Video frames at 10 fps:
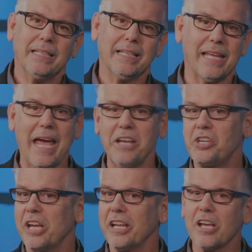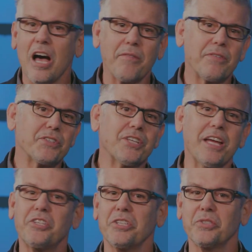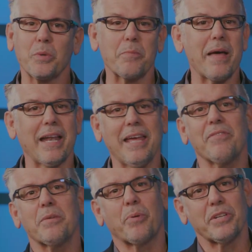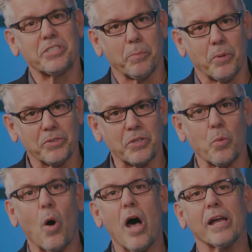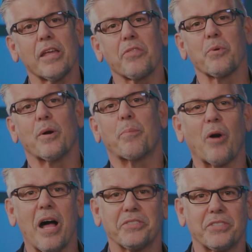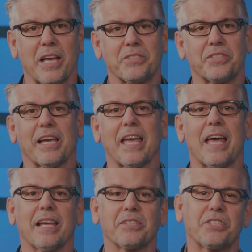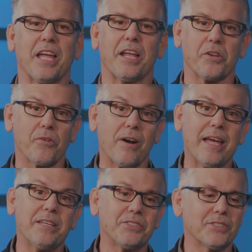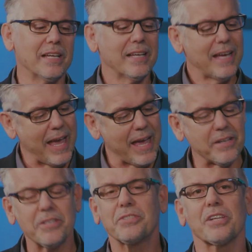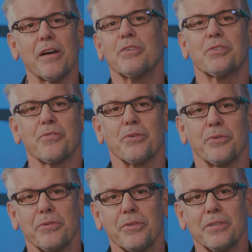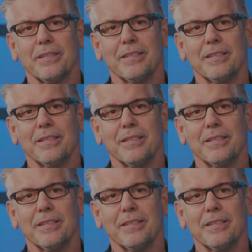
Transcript: engaging in conversations with many of the principals and walking through a process that can extend grace and discover truth.